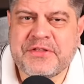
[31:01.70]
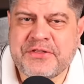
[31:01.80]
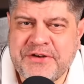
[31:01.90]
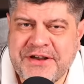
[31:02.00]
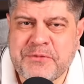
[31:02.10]

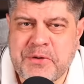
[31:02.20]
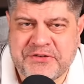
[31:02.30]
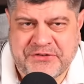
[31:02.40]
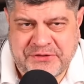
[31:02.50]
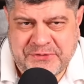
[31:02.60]
three
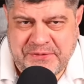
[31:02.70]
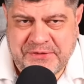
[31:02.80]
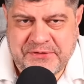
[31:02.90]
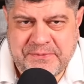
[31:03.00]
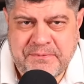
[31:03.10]
questions
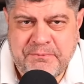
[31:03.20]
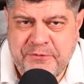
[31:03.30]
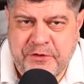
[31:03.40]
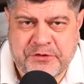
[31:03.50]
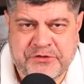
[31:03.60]
first.
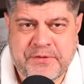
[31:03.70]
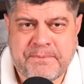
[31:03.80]
First,